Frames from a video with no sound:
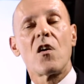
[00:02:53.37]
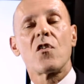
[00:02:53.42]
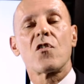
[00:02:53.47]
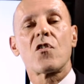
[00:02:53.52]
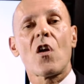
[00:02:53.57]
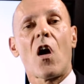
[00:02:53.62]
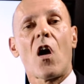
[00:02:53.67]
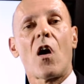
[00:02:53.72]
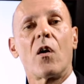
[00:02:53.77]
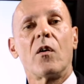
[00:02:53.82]

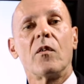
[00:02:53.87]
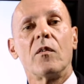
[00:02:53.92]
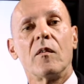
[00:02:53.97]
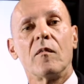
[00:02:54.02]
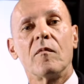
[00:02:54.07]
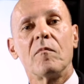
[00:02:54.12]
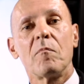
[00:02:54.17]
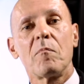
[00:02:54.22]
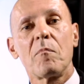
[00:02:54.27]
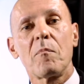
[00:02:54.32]
So
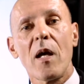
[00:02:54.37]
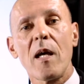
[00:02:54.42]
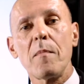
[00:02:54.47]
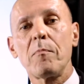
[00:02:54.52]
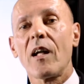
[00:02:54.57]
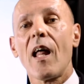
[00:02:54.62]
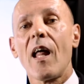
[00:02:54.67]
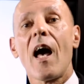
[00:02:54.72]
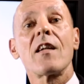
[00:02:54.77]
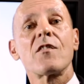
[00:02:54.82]

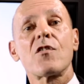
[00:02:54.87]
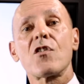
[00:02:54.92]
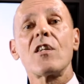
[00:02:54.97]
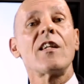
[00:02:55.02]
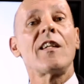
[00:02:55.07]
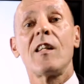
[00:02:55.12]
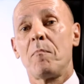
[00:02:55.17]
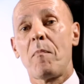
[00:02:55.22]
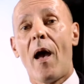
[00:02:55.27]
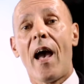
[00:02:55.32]
people aren't
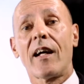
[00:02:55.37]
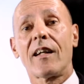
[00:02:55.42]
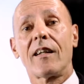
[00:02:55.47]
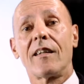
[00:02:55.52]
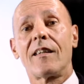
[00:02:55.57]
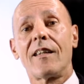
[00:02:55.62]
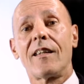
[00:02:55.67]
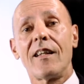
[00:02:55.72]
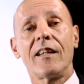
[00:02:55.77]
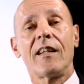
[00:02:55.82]
sitting back
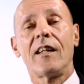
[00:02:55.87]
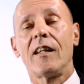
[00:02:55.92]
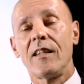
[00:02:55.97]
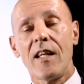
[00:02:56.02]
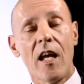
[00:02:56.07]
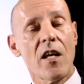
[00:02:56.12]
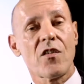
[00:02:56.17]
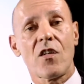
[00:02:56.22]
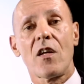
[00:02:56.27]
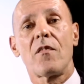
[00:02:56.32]
and thinking,
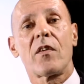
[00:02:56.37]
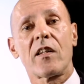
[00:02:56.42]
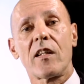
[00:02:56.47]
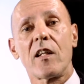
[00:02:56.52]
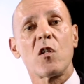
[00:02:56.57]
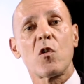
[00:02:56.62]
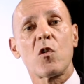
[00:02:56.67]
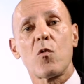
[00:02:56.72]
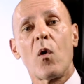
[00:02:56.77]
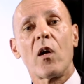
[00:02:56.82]
yes,
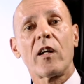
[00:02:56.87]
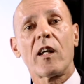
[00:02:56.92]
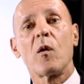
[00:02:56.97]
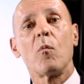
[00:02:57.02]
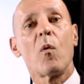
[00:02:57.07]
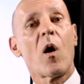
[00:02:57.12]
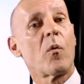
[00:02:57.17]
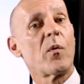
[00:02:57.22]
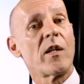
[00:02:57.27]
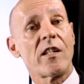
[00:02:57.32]
everything's working
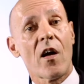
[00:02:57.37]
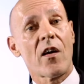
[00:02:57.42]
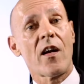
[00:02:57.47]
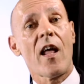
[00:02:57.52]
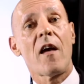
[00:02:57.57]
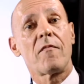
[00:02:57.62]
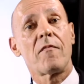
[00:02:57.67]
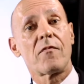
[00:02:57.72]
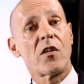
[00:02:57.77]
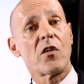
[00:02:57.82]
well, we don't
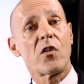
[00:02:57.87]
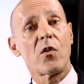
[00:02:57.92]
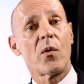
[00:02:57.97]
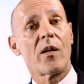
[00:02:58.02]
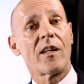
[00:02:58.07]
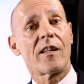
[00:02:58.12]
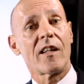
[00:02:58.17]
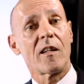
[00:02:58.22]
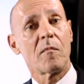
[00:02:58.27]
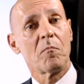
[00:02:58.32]
have to do
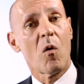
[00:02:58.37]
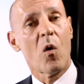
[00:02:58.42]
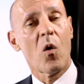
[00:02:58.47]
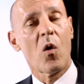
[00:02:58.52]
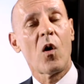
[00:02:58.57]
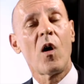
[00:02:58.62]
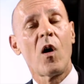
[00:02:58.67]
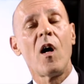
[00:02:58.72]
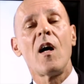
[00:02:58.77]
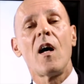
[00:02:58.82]
anything
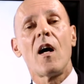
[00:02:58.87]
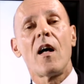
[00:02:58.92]
more.